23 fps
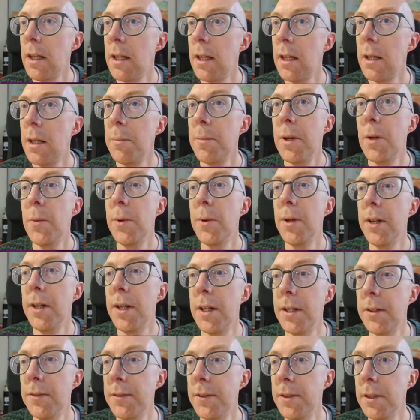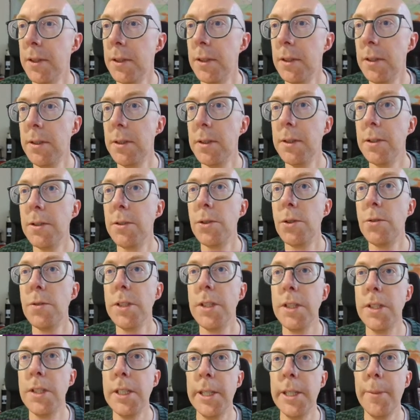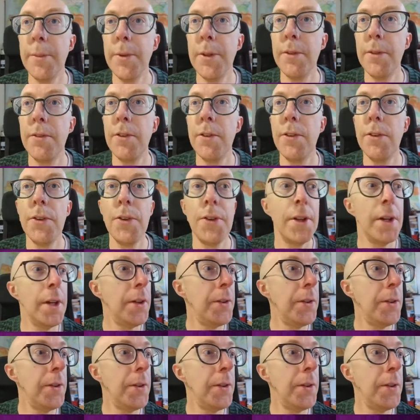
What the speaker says: But we're going to have to... Oh no, it's already kept the font size.